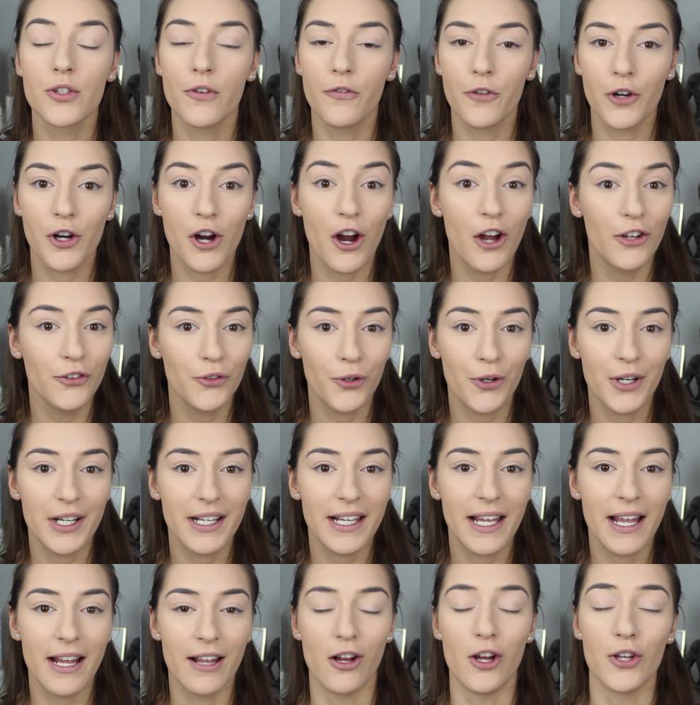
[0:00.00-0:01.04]
So for
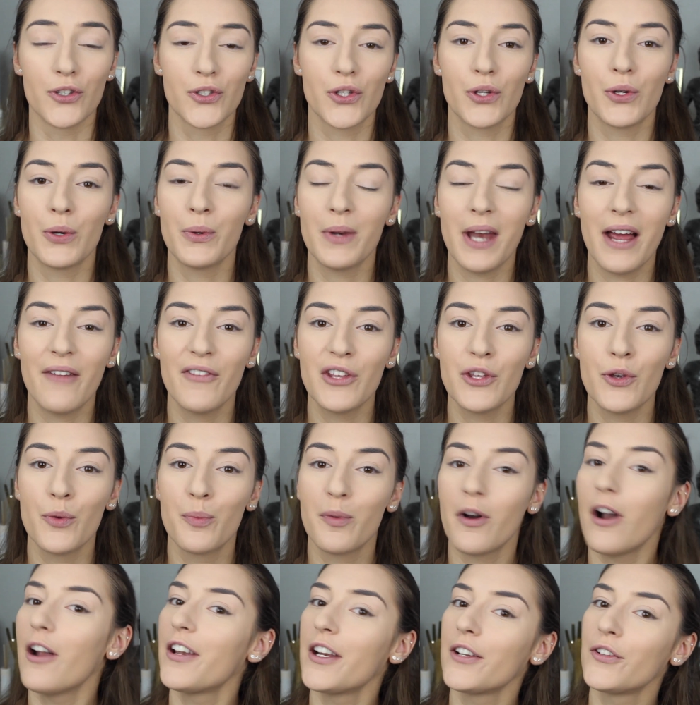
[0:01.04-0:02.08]
contouring, I also don't have a new
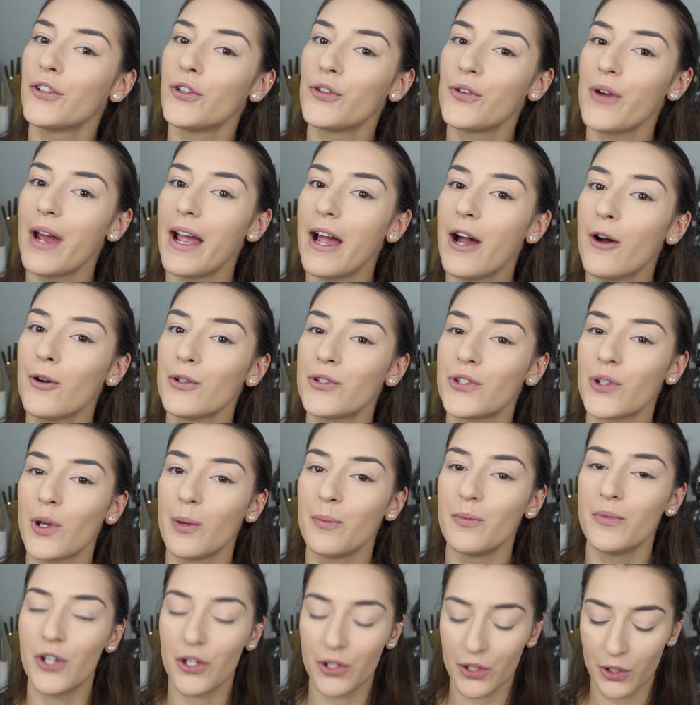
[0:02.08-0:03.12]
product to try out, so
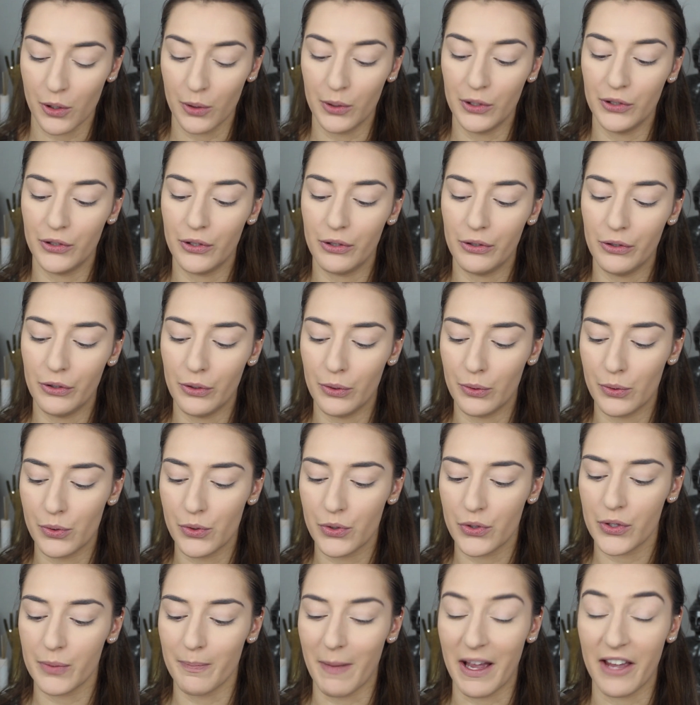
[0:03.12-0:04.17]
I'm just going to
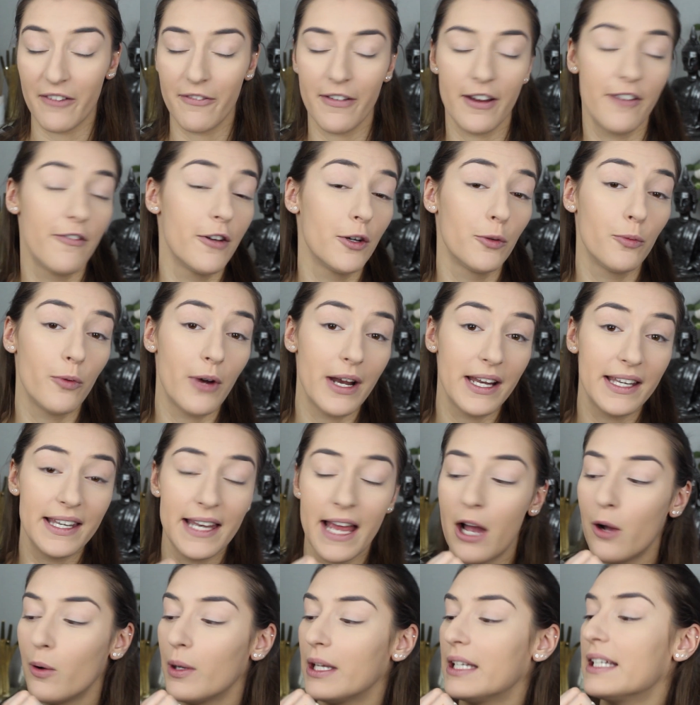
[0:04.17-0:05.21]
use my favorite right
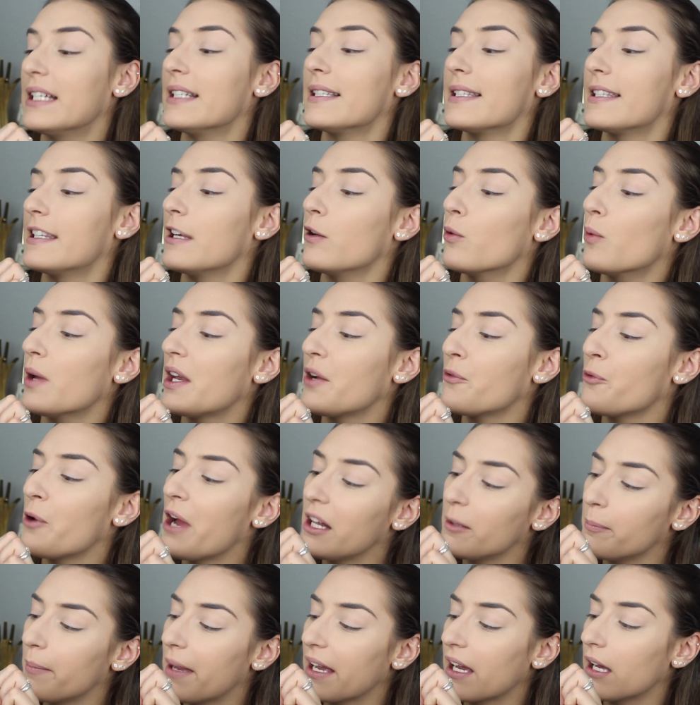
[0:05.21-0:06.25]
now, and it's the Wet n
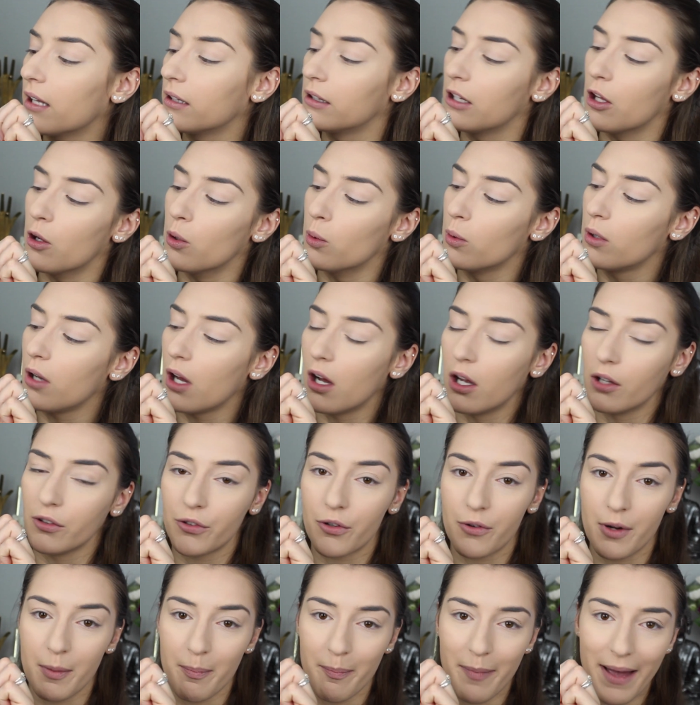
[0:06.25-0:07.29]
Wild Mega Glow
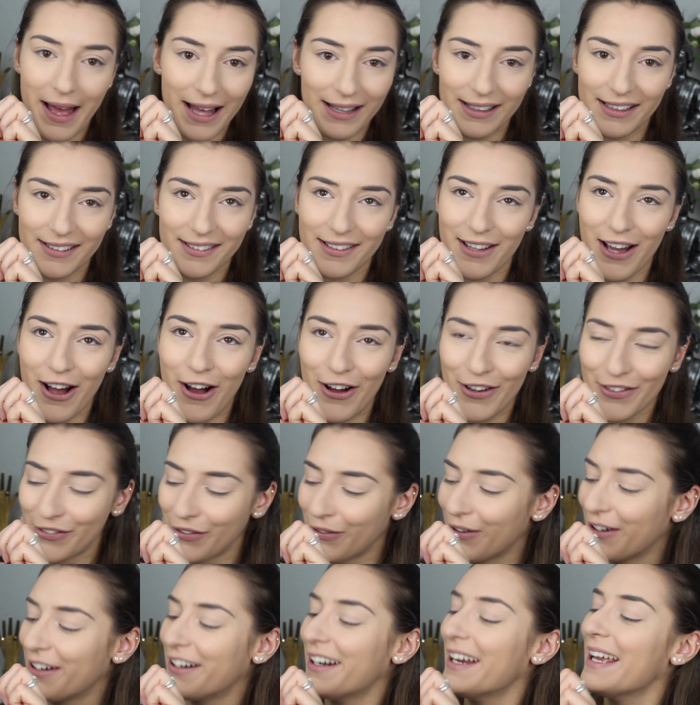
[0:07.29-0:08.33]
Contouring Palette
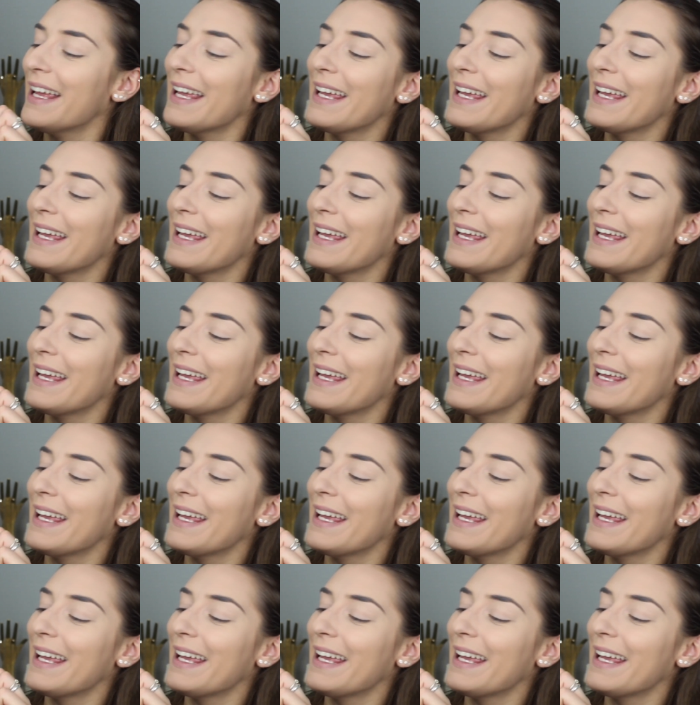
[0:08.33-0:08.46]
Contour